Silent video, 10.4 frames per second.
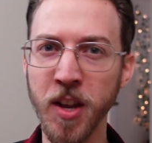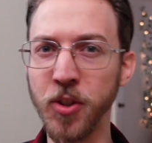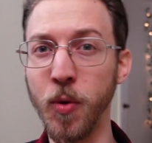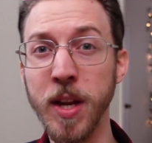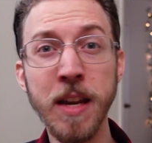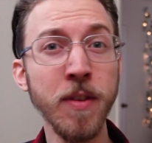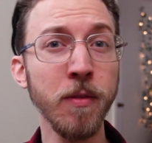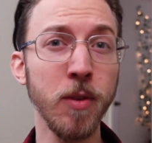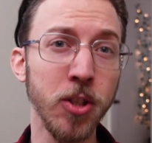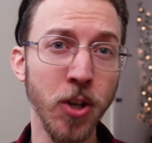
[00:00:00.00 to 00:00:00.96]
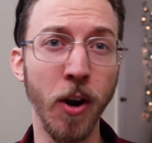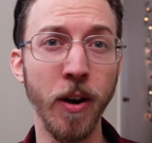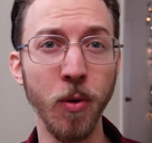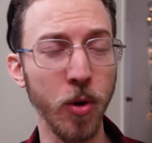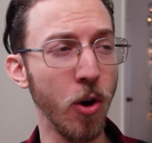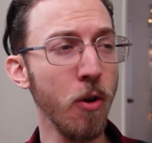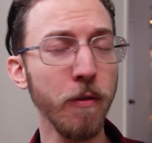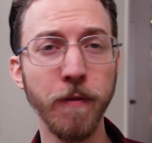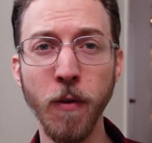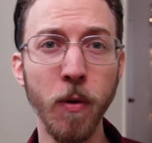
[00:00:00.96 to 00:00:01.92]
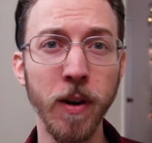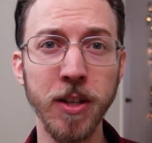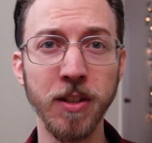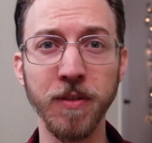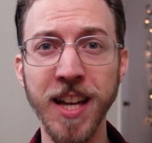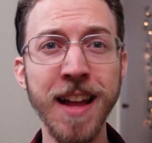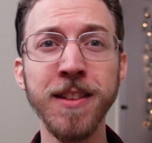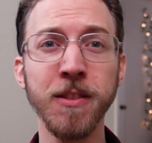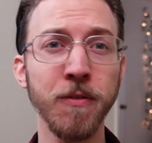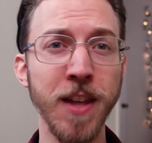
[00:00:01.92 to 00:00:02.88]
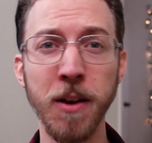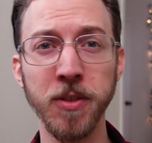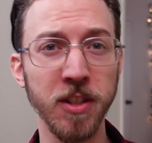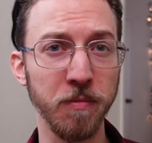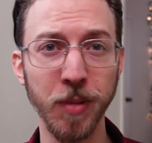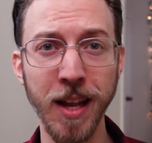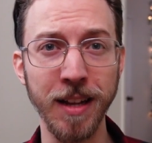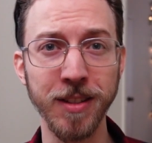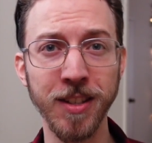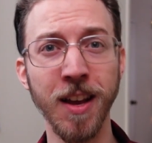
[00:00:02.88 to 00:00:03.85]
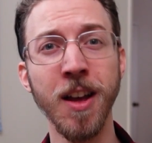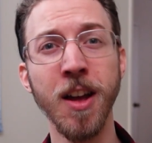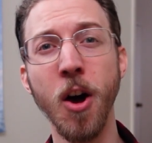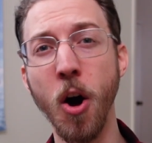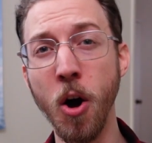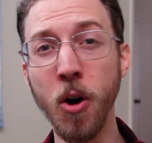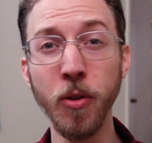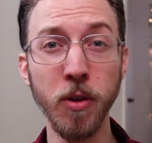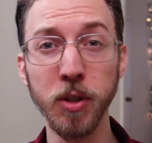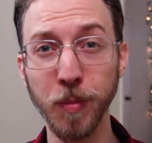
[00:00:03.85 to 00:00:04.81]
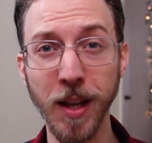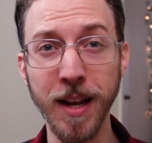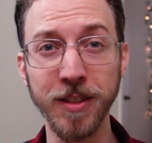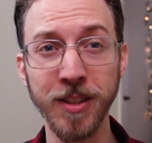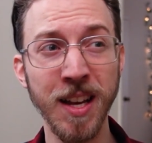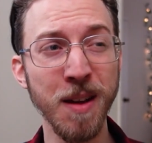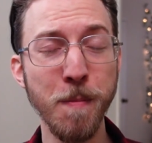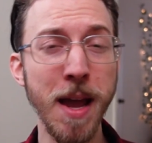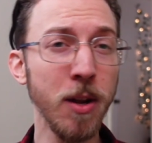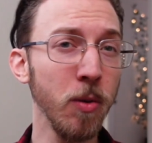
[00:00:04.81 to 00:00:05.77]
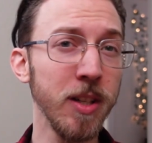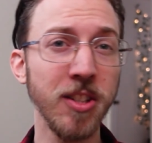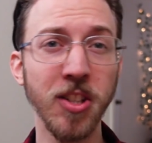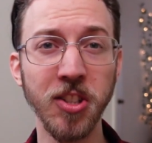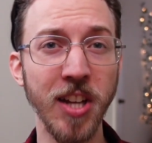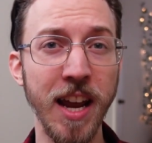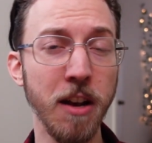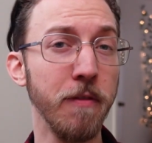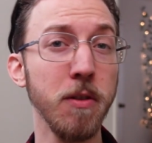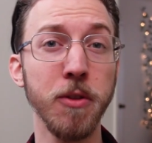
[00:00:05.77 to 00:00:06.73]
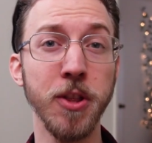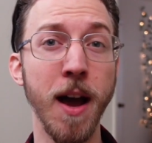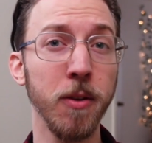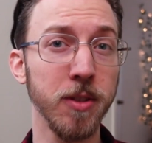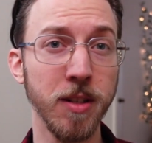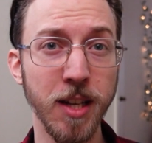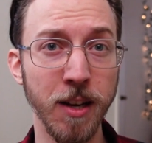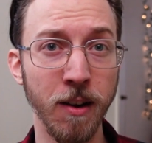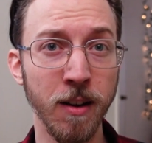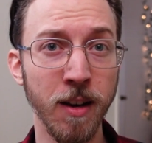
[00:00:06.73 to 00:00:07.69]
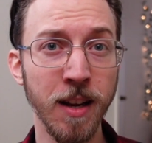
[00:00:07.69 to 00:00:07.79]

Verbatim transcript: So even if we start with a whole forest of tens of thousands of plants, all those plants may only sustain a few thousand deer.